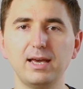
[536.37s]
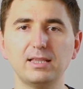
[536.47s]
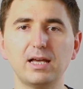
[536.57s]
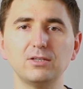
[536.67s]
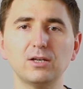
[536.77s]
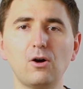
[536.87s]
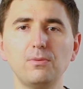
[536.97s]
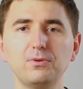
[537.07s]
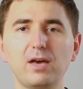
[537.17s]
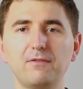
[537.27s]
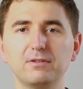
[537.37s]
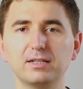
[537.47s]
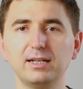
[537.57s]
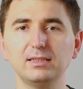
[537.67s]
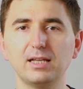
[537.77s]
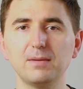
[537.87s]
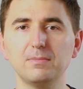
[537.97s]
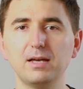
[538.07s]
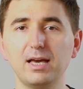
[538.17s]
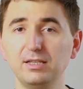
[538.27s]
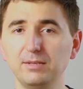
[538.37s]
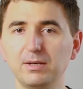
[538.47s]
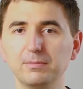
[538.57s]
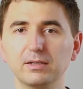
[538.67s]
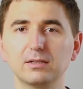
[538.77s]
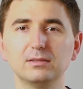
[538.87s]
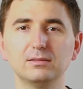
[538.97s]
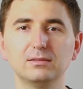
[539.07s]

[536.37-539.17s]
and I hope you have a great time, and remember,